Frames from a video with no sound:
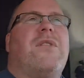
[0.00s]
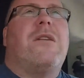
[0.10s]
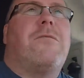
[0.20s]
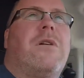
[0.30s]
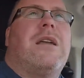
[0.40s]
and
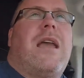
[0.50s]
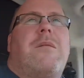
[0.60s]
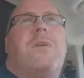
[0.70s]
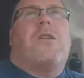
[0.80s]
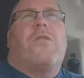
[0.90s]
it really gave
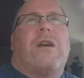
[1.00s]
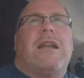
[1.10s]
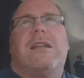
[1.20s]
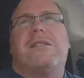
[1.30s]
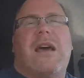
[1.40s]
me a
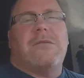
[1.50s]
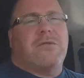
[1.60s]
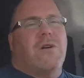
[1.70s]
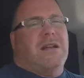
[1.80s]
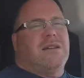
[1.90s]
great insight. It was
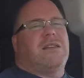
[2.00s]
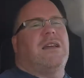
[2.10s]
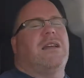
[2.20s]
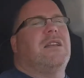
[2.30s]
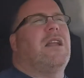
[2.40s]
great to see
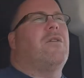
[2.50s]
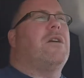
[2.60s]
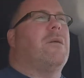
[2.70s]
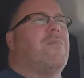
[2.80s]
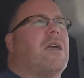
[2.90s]
it.
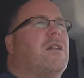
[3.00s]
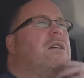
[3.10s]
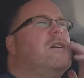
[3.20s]
Here I'm thinking,